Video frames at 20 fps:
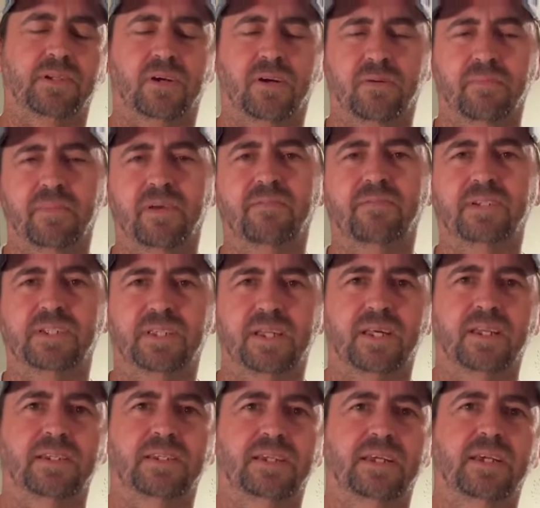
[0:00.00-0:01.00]
Memphis,
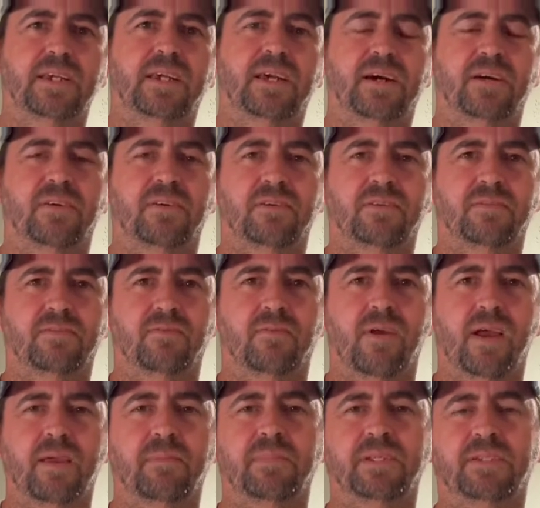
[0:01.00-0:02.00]
Tennessee called
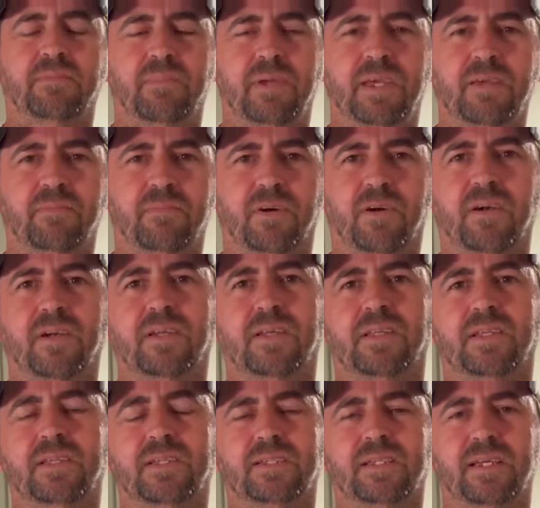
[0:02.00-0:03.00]
Raymond's Meat Market
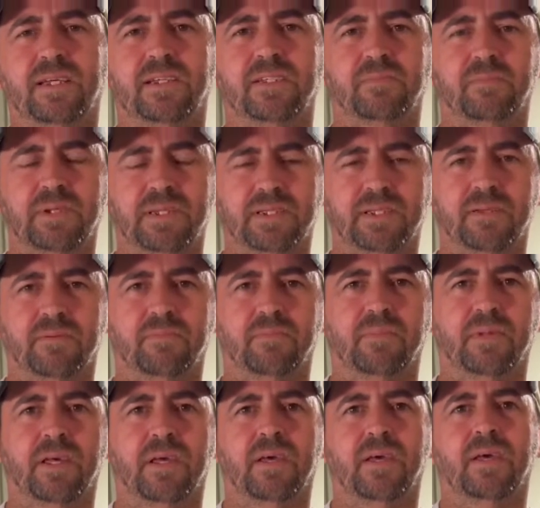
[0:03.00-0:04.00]
that sells me some
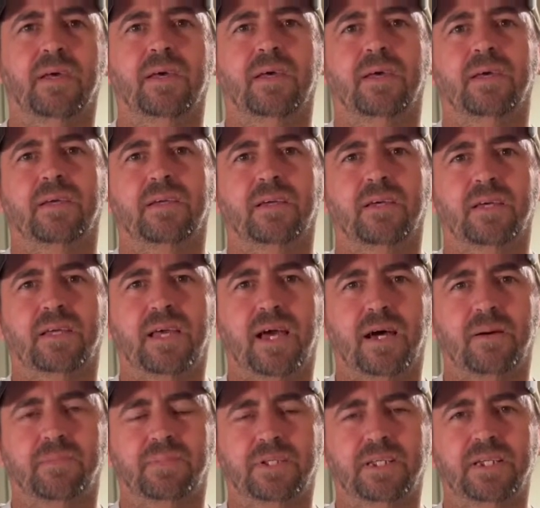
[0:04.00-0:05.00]
good
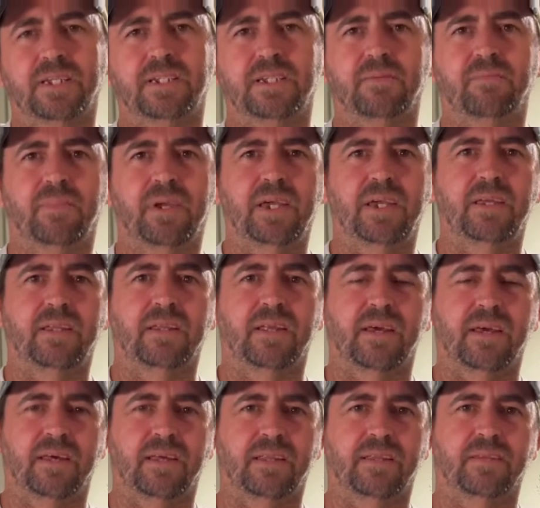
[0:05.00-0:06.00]
competition meat,
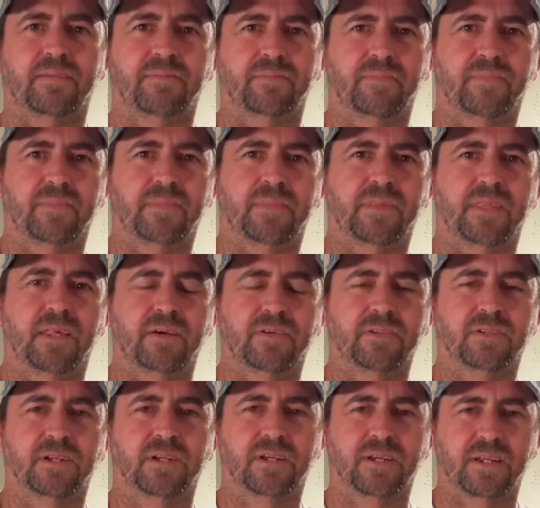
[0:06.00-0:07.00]
and
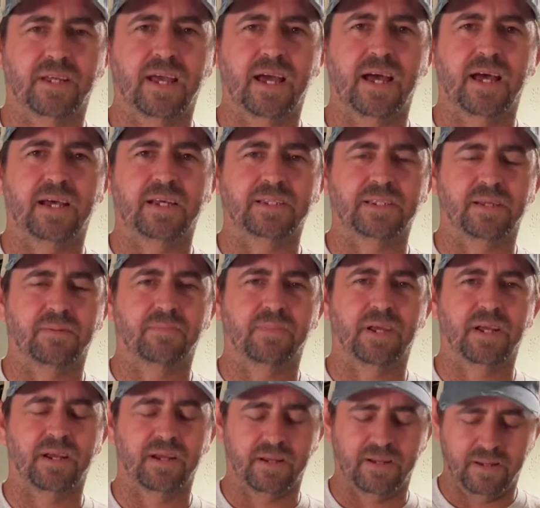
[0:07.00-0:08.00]
those are good guys up
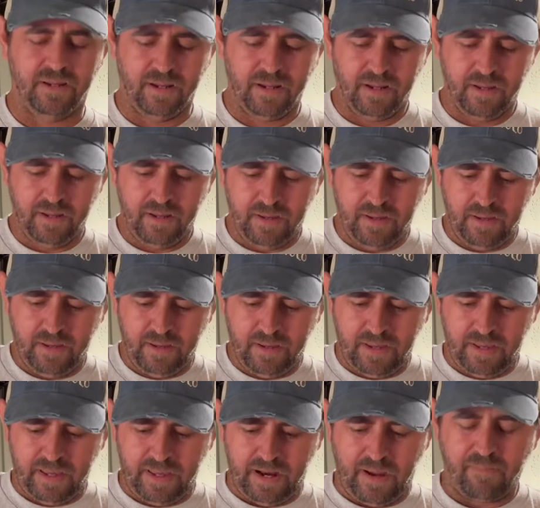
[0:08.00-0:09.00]
there.
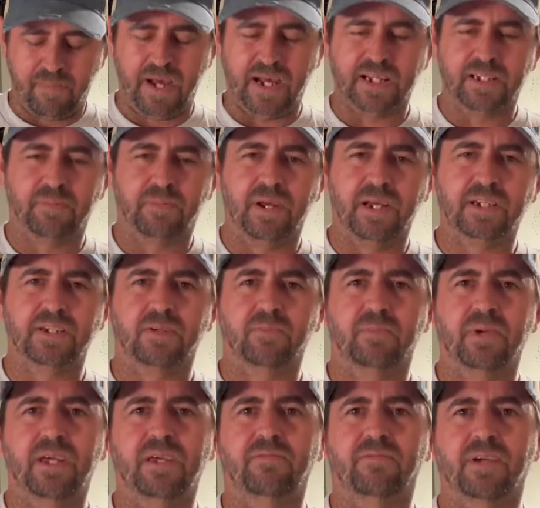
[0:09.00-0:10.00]
And I buy special
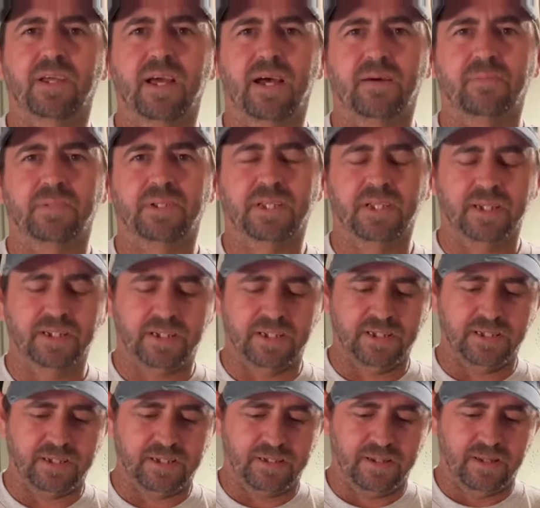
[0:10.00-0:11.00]
meat for competitions.